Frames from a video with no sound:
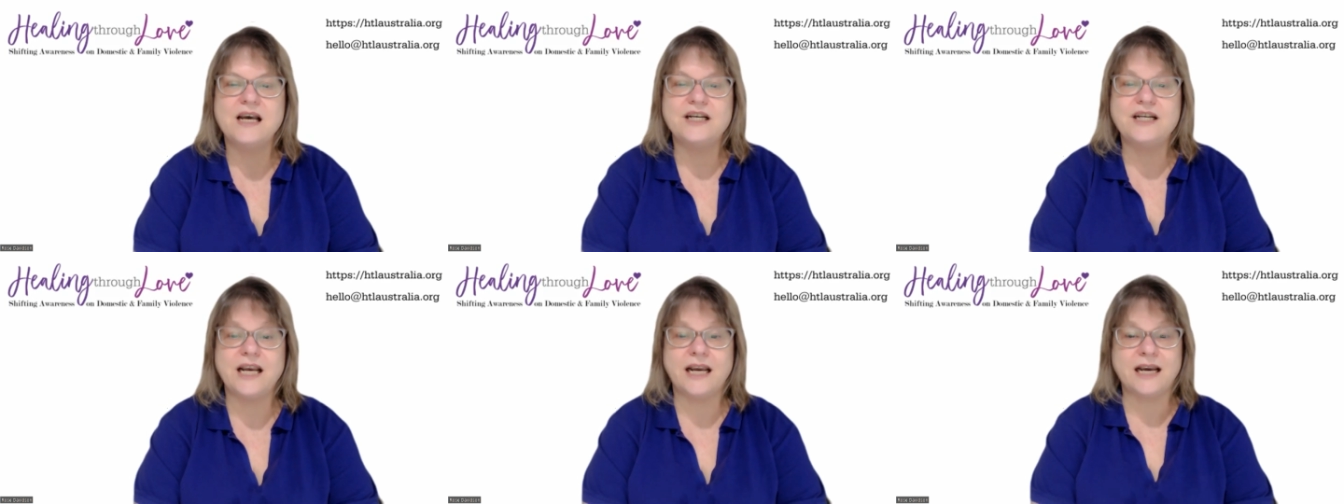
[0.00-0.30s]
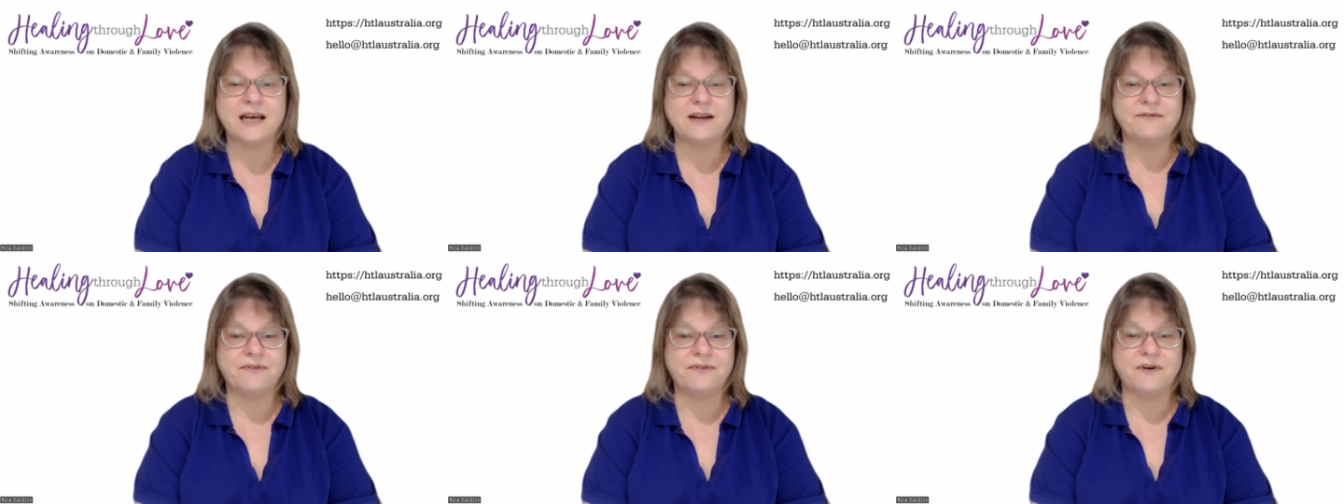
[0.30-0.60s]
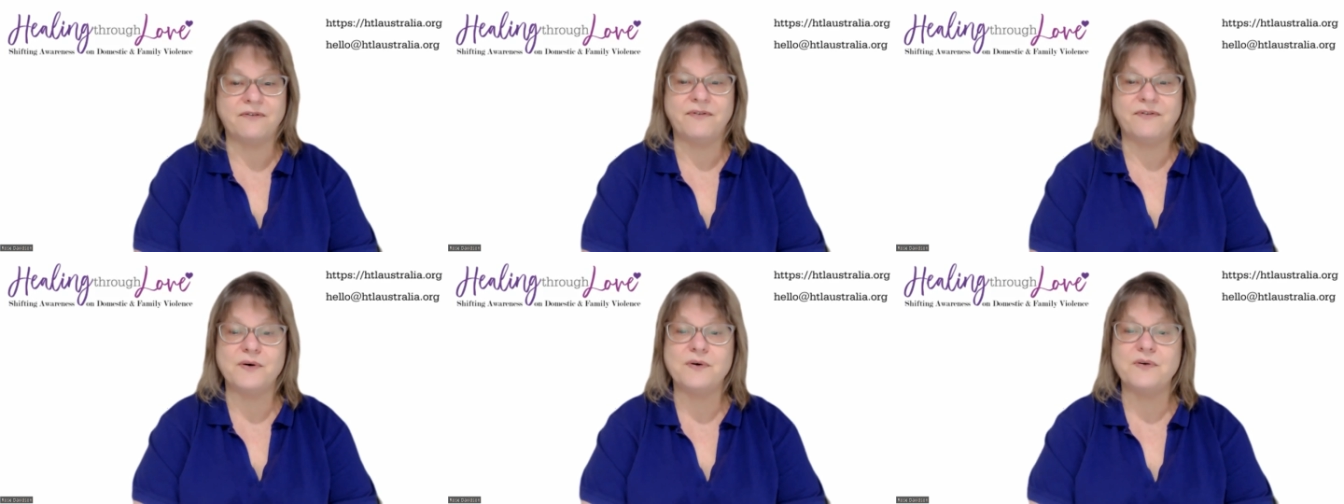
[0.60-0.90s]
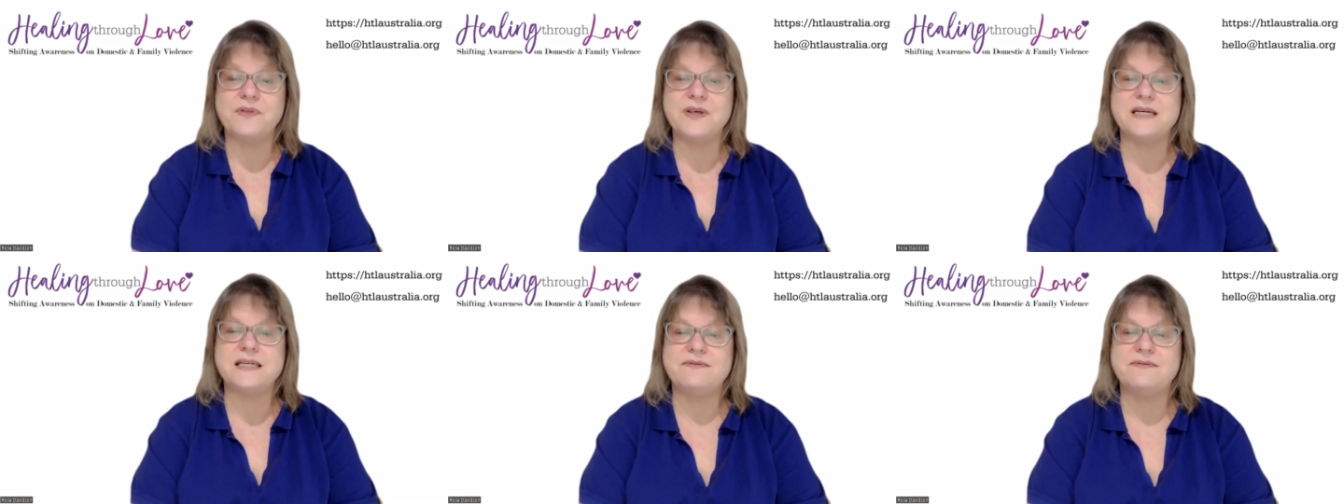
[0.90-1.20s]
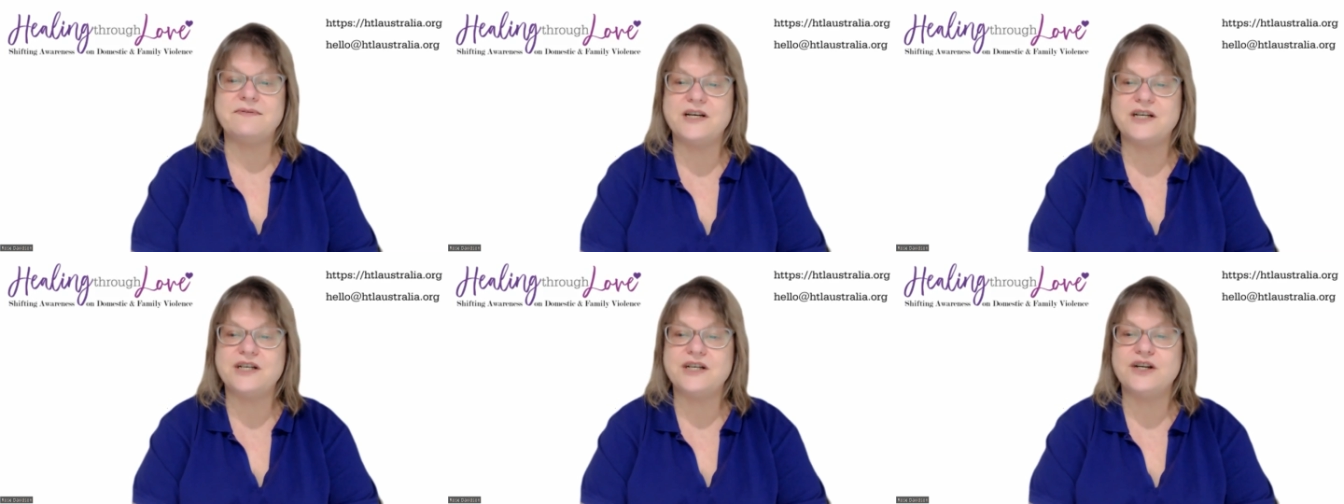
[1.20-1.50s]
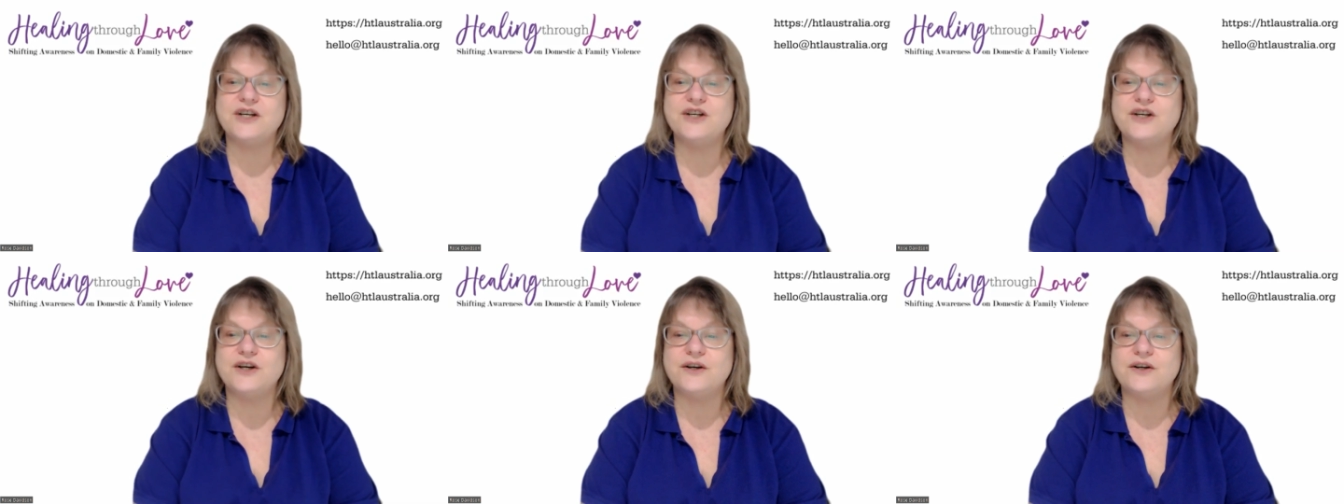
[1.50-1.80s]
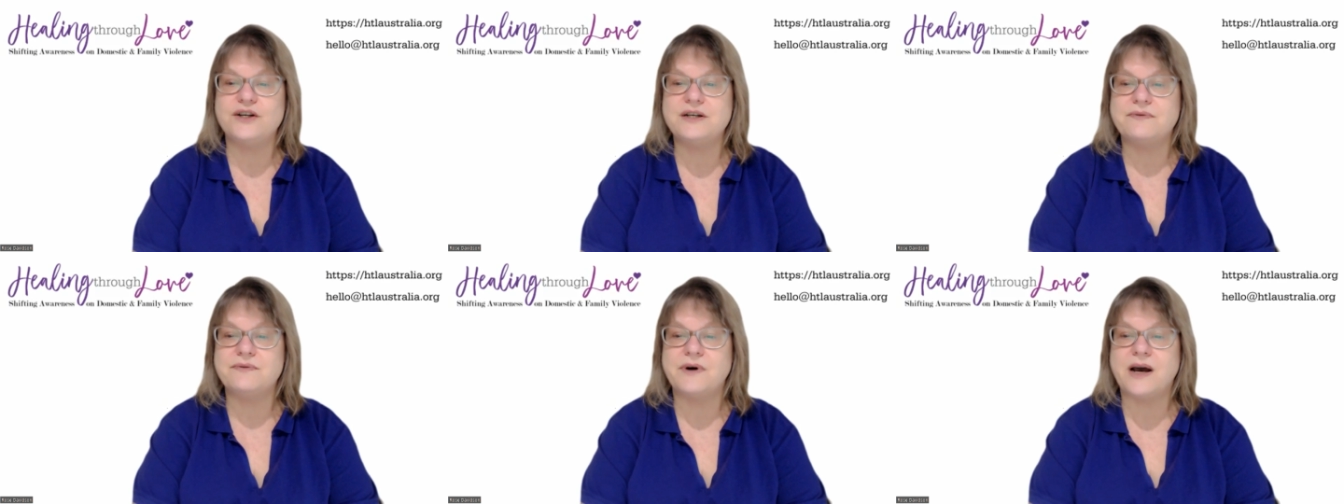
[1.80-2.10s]
She can fulfil this vision
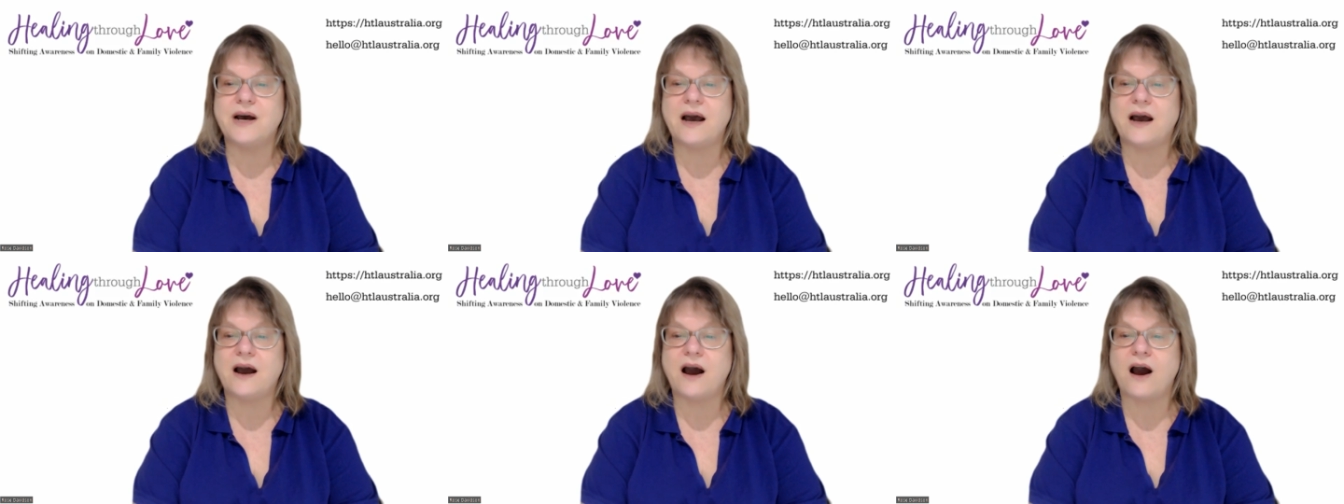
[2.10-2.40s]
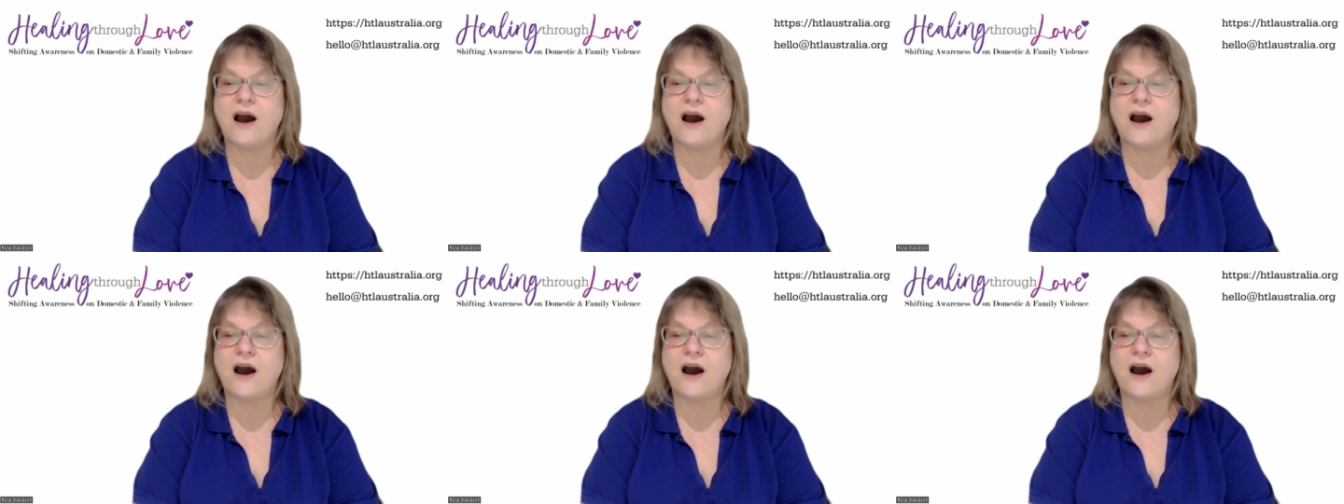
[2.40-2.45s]
due to